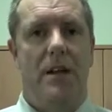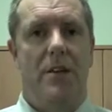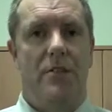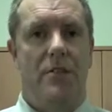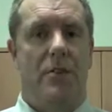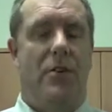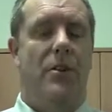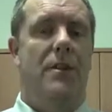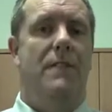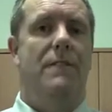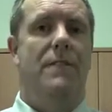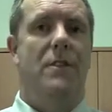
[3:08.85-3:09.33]

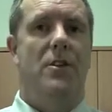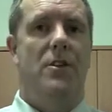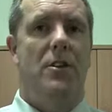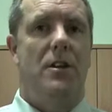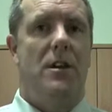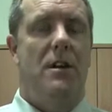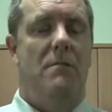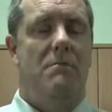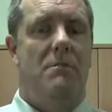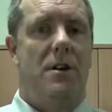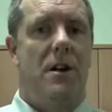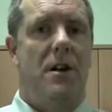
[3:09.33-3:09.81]
So if you
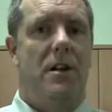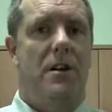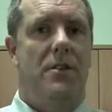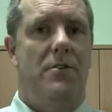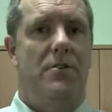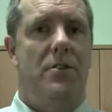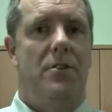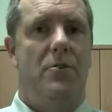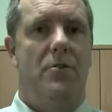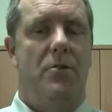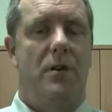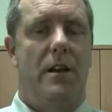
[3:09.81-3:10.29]
can get money
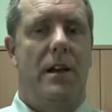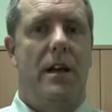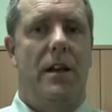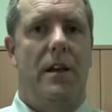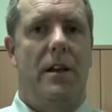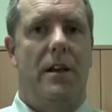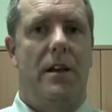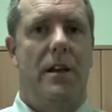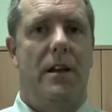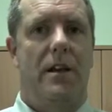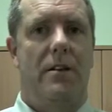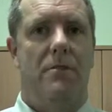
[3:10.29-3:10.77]
into an
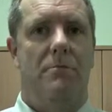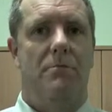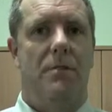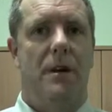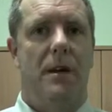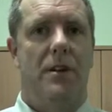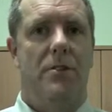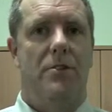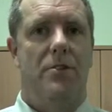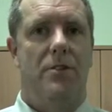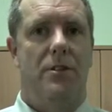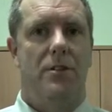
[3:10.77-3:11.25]
allocated
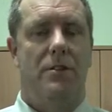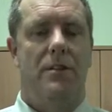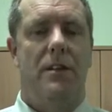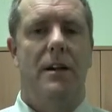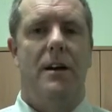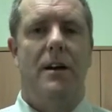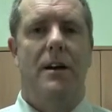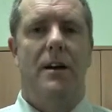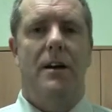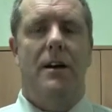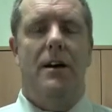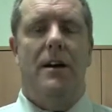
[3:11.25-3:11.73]

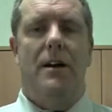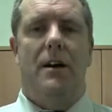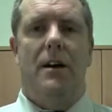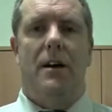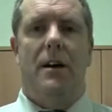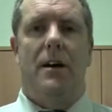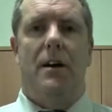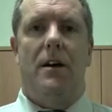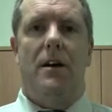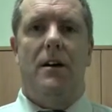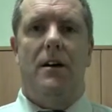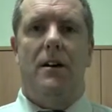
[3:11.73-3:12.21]
pension,
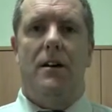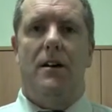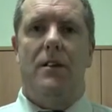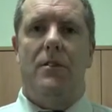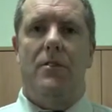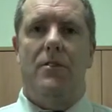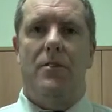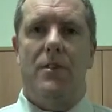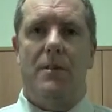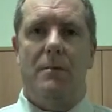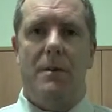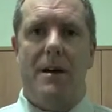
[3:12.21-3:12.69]

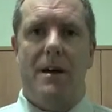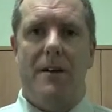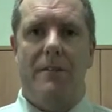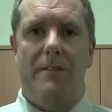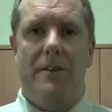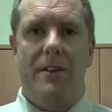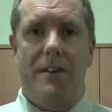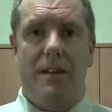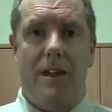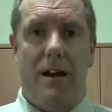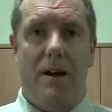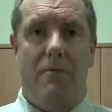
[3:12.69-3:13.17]
the amount
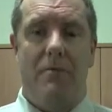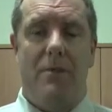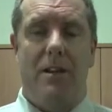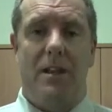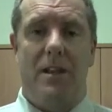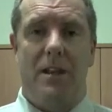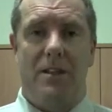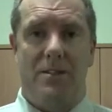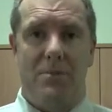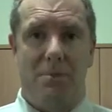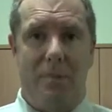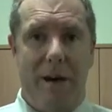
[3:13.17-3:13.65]
of income
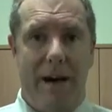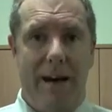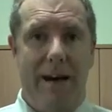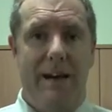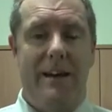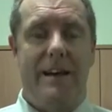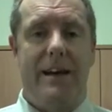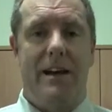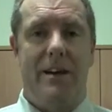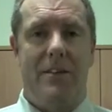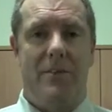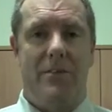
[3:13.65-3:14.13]
that gets
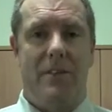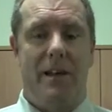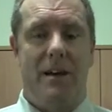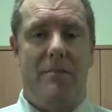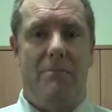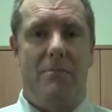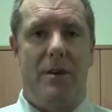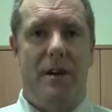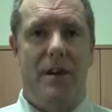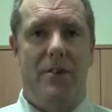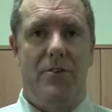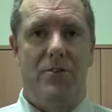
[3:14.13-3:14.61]
paid out of
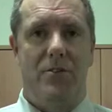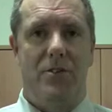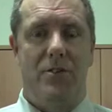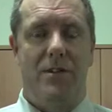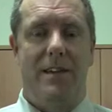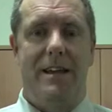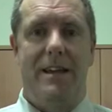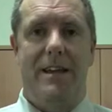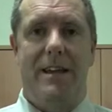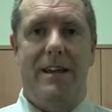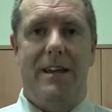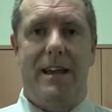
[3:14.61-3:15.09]
that
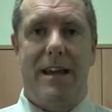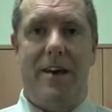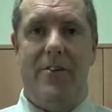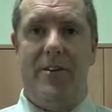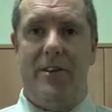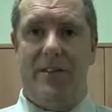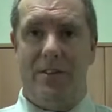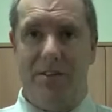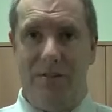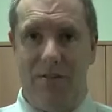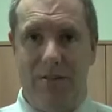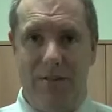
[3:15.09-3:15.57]
pension
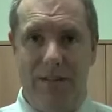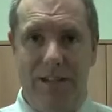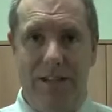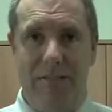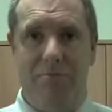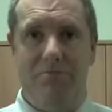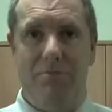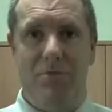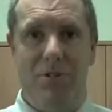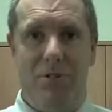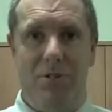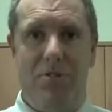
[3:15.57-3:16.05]
carries a
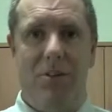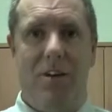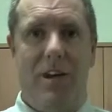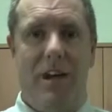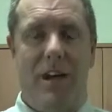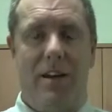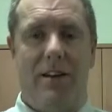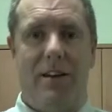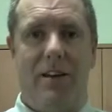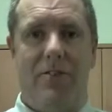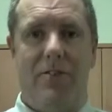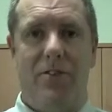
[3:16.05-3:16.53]
deep
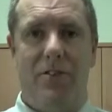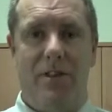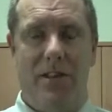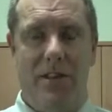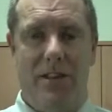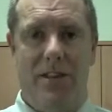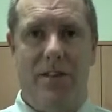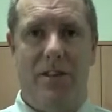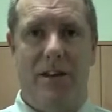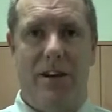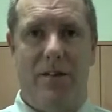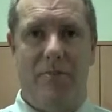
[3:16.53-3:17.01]
discount under the
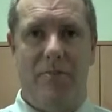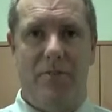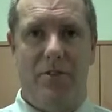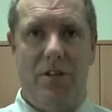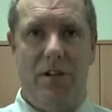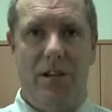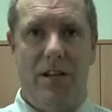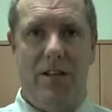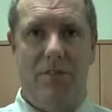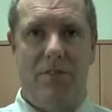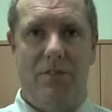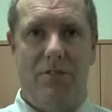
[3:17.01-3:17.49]
income
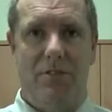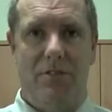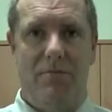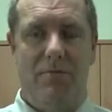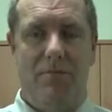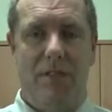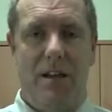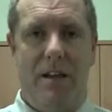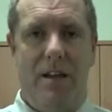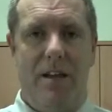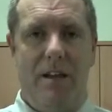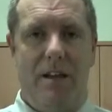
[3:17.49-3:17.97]

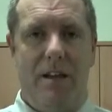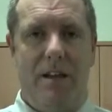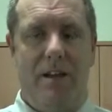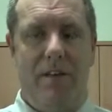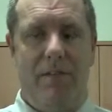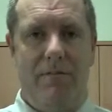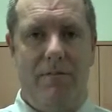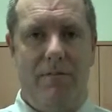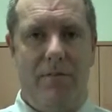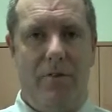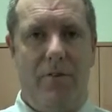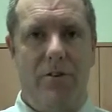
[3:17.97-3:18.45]
test.
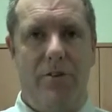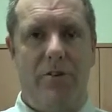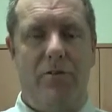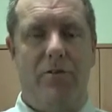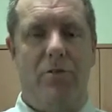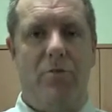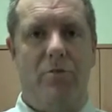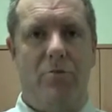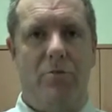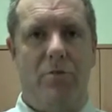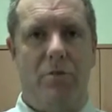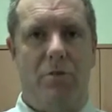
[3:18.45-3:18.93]
Very
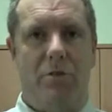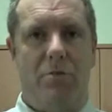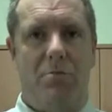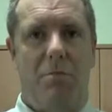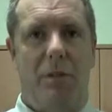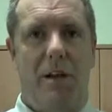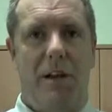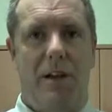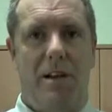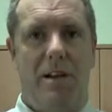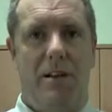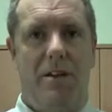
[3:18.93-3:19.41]
difficult to
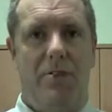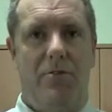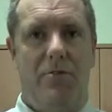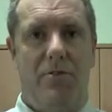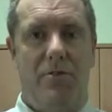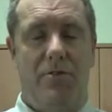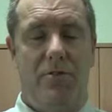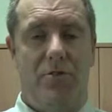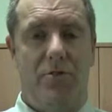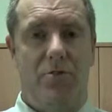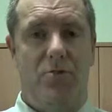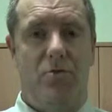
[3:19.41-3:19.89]
explain here
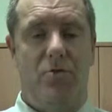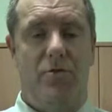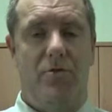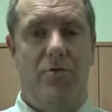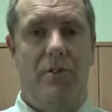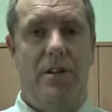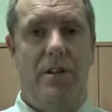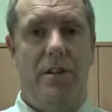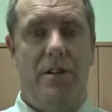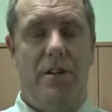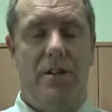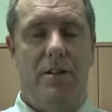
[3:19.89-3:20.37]
in a short
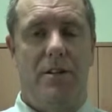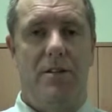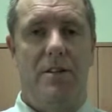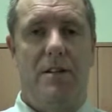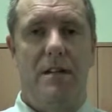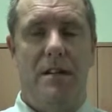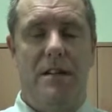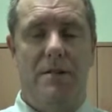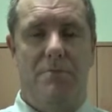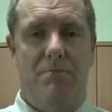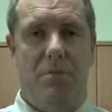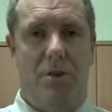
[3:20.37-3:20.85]

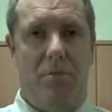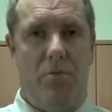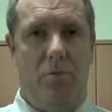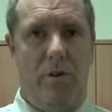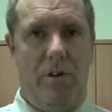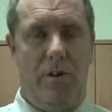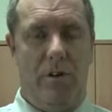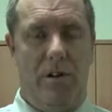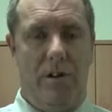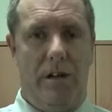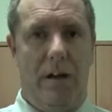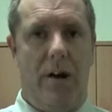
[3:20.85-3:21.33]
video, but
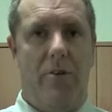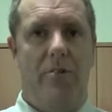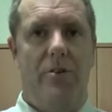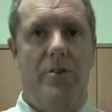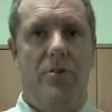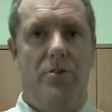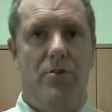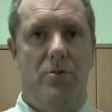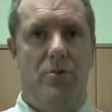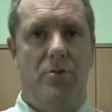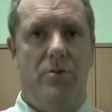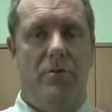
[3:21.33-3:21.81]
we'd
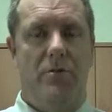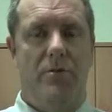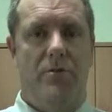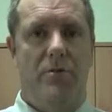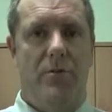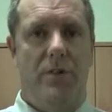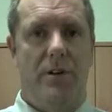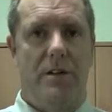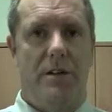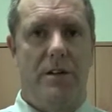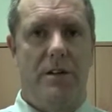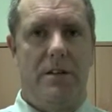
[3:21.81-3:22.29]
encourage you,
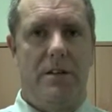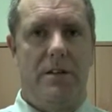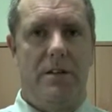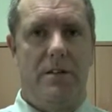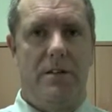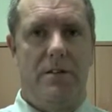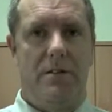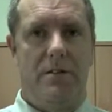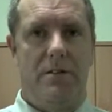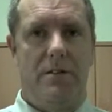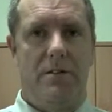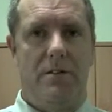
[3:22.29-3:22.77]

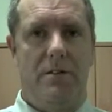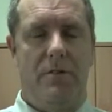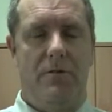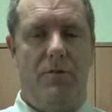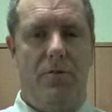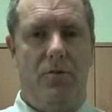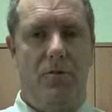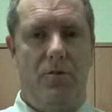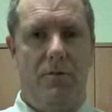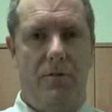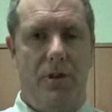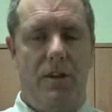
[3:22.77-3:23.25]

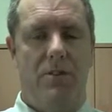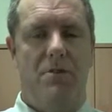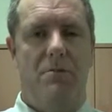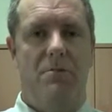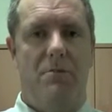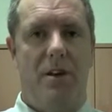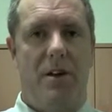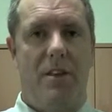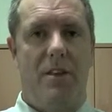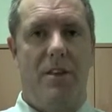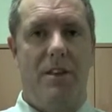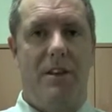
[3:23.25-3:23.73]
if you're
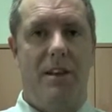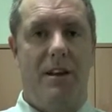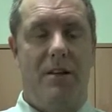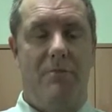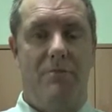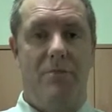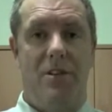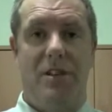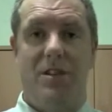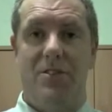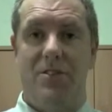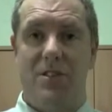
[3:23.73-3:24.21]
affected by the
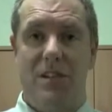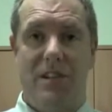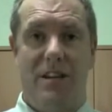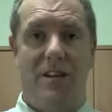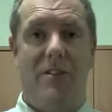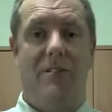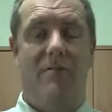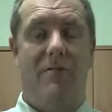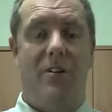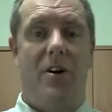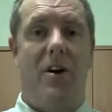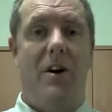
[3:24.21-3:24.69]
income test, to
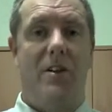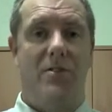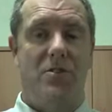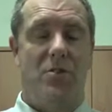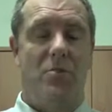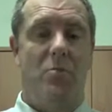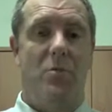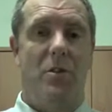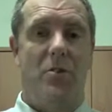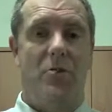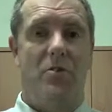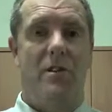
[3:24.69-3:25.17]
get advice
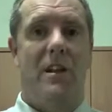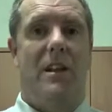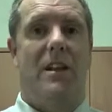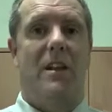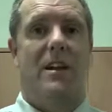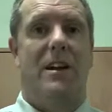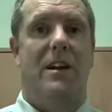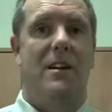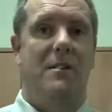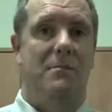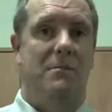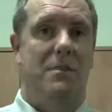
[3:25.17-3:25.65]
on whether an
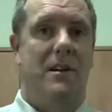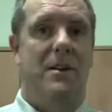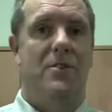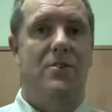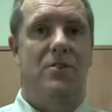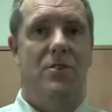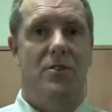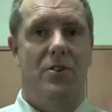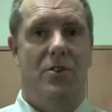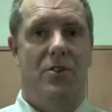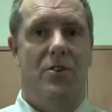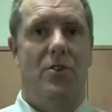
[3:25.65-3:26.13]
allocated
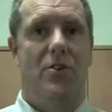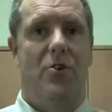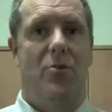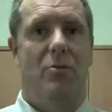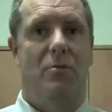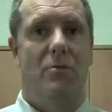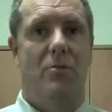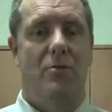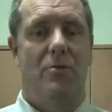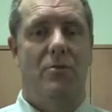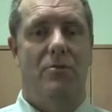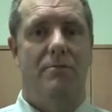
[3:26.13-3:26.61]
pension can
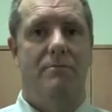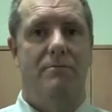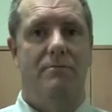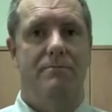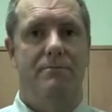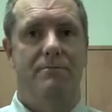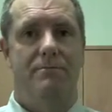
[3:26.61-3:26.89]
help you.